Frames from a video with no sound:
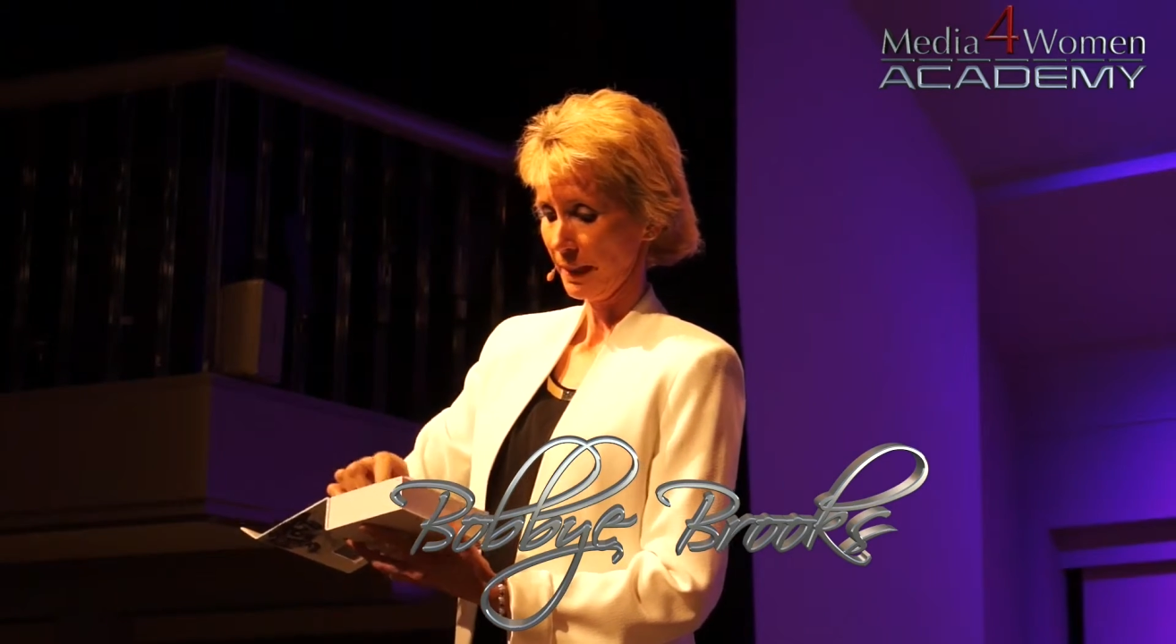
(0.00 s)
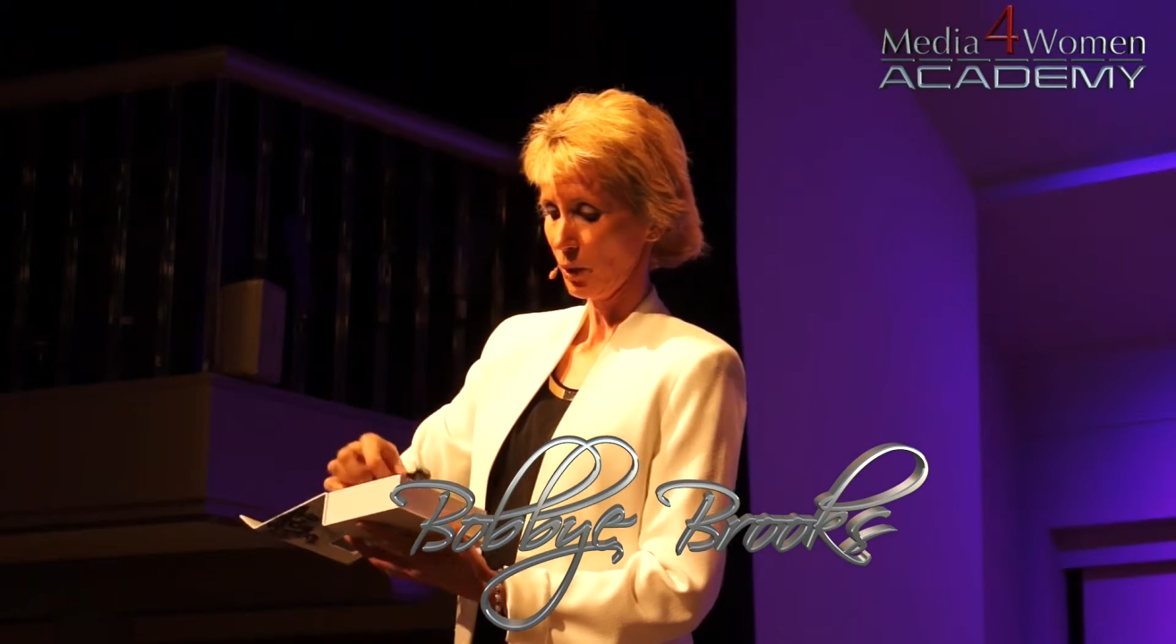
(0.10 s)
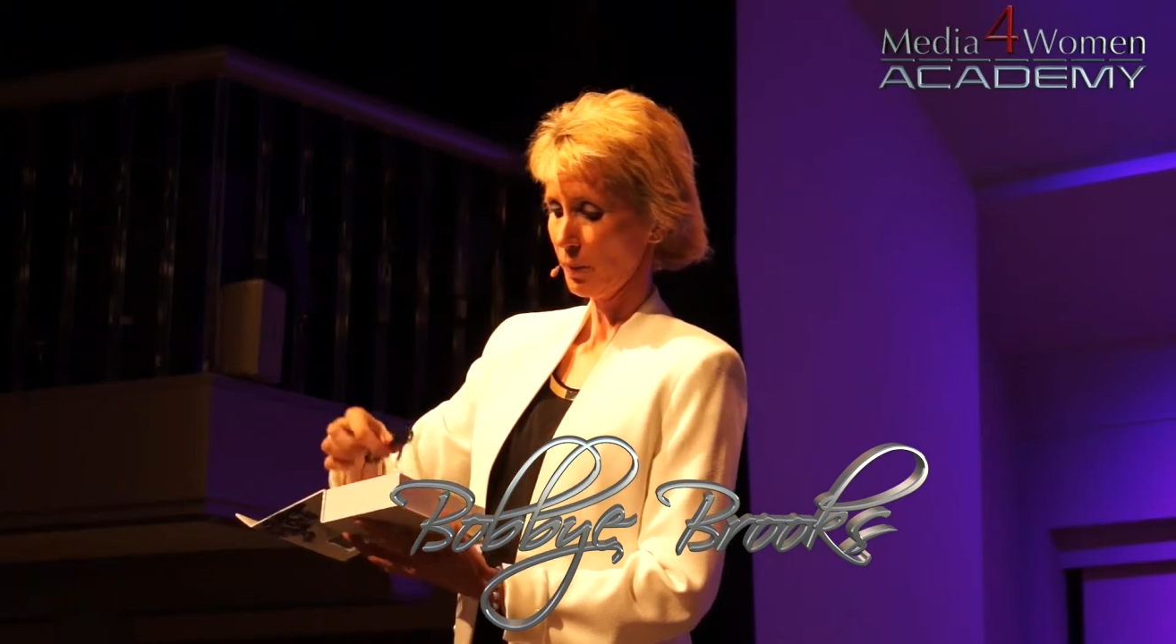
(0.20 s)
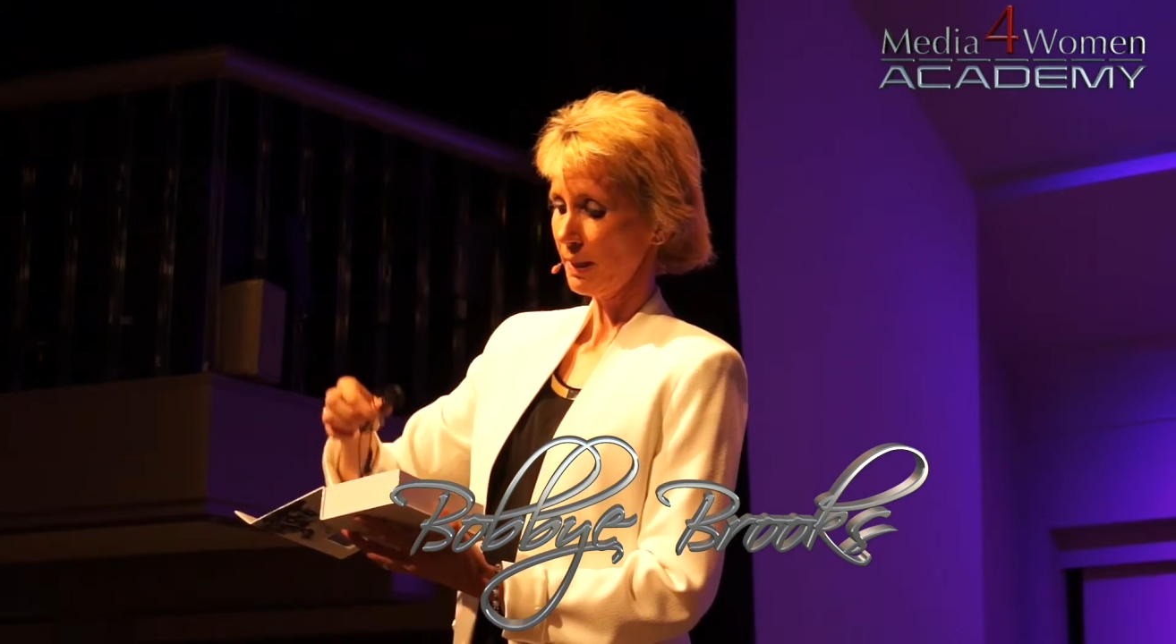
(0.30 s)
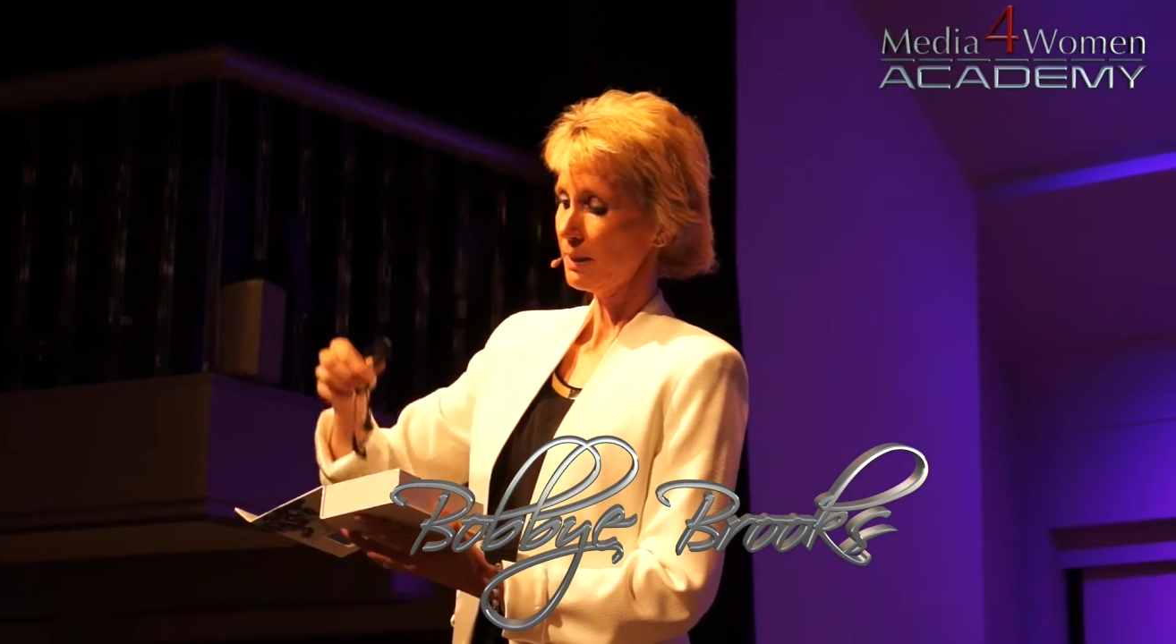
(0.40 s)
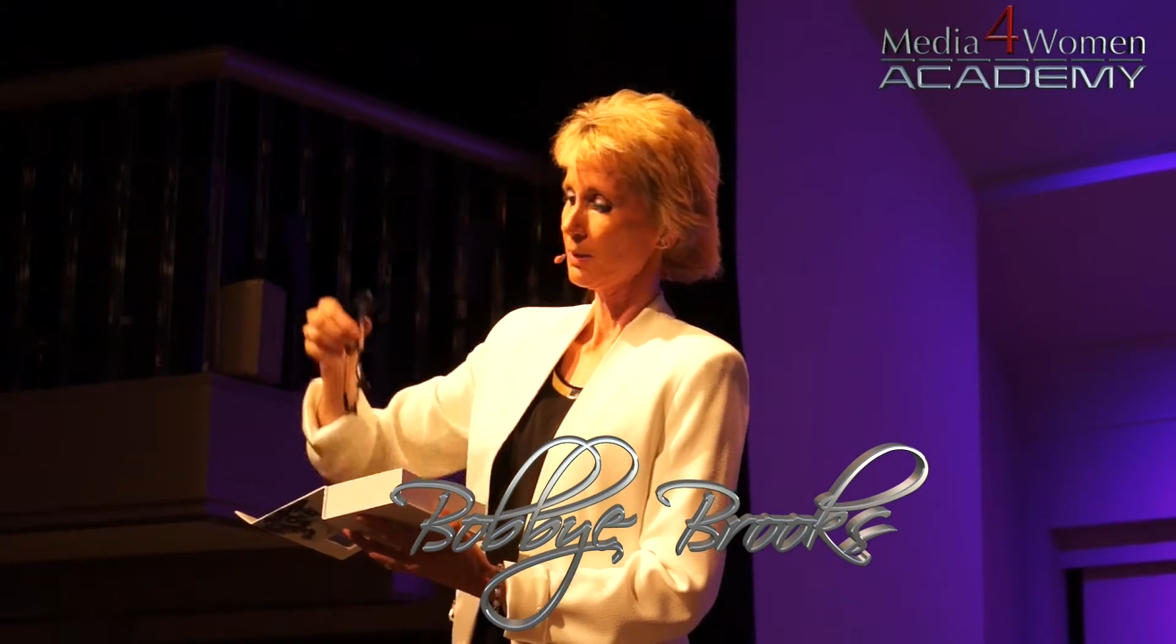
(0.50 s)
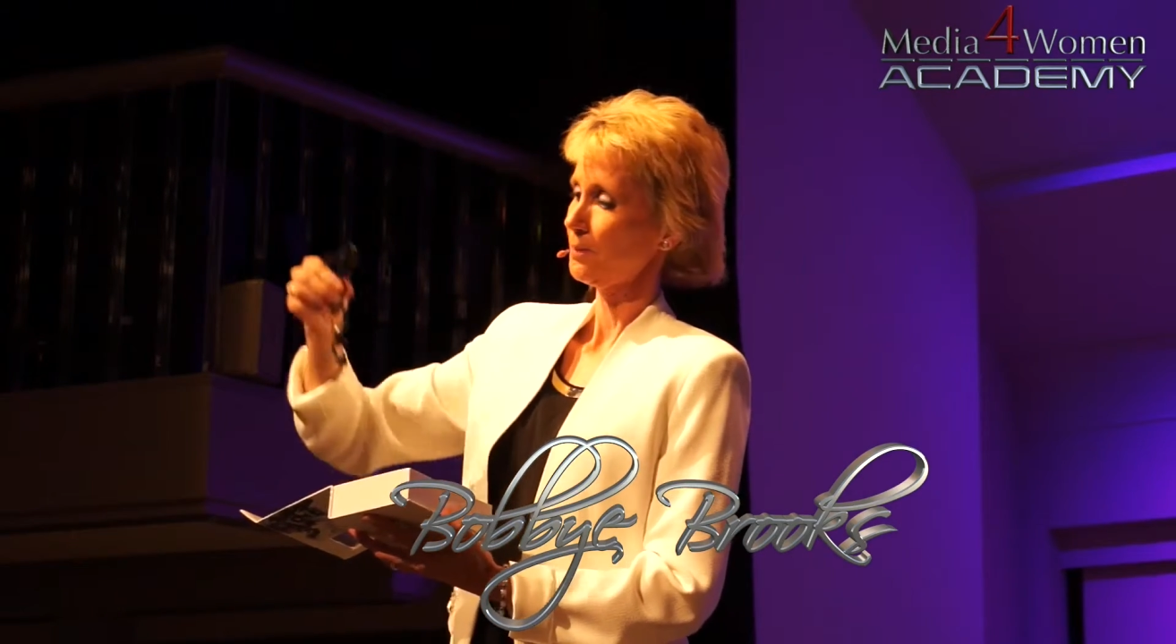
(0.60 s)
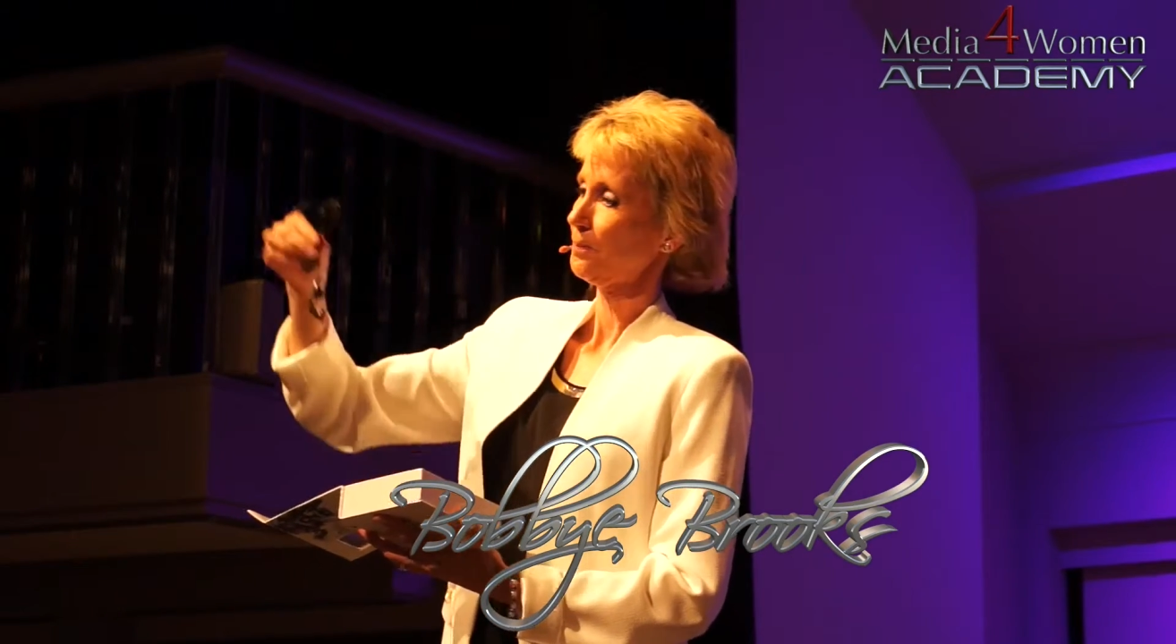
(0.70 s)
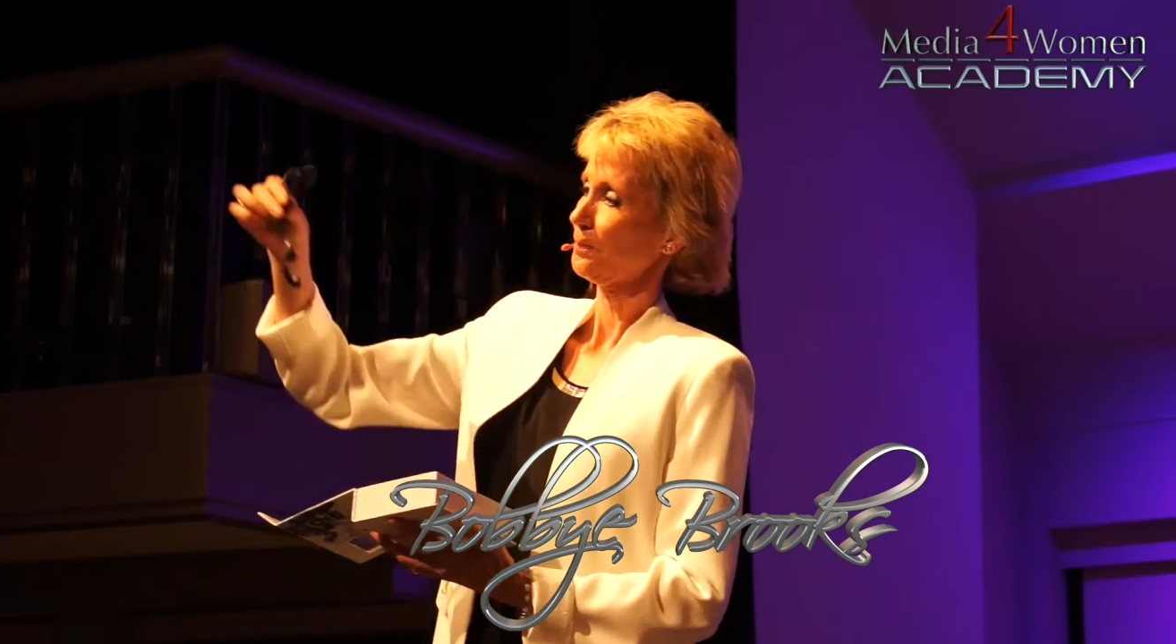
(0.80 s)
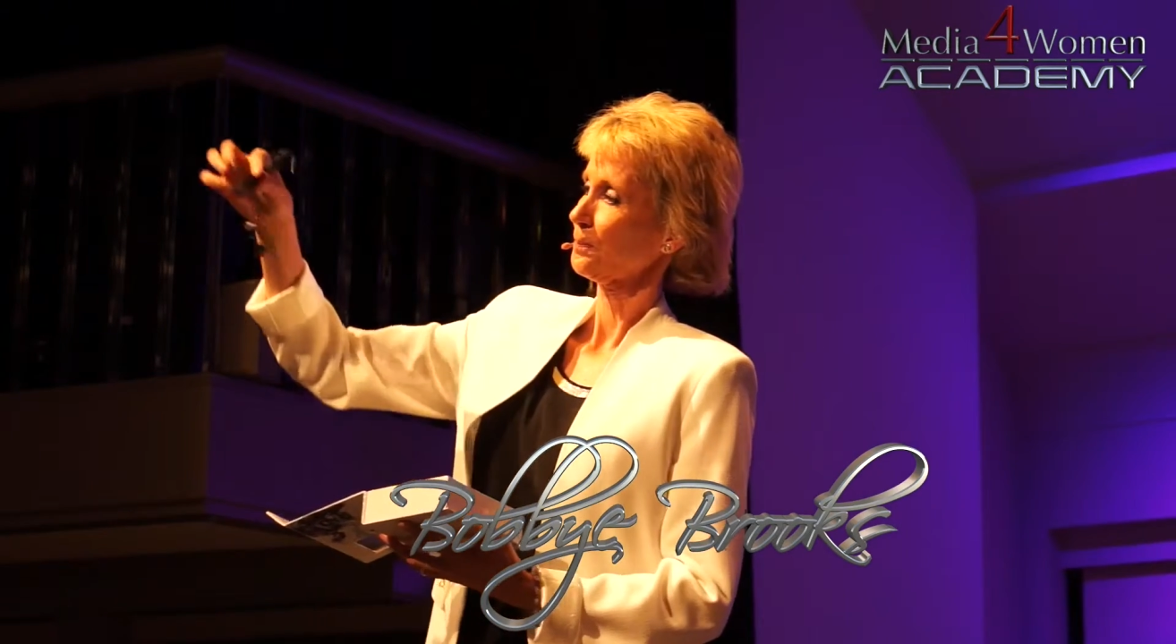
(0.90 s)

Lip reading: earbuds,